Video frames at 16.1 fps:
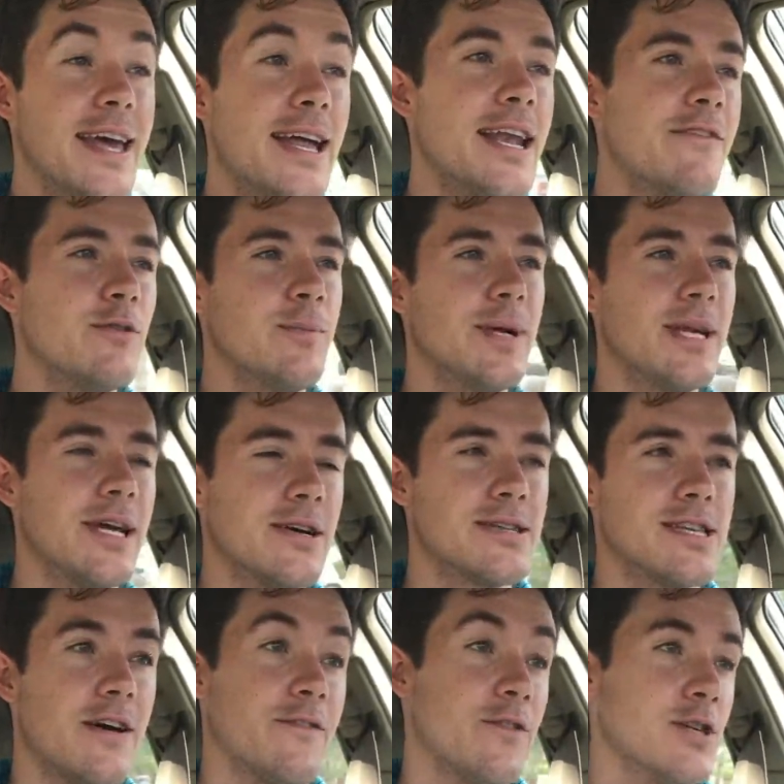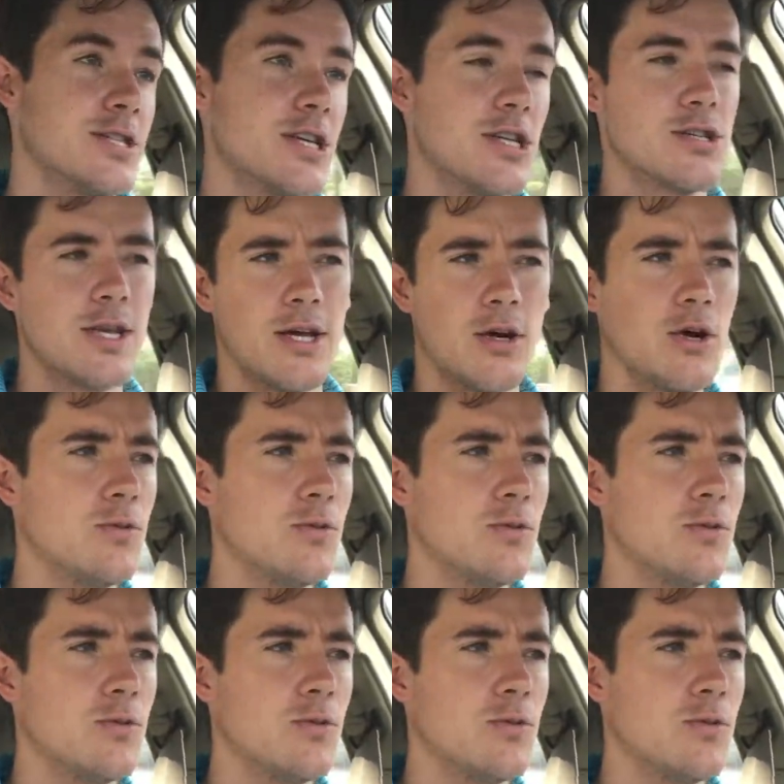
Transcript: then everybody else suffers because like,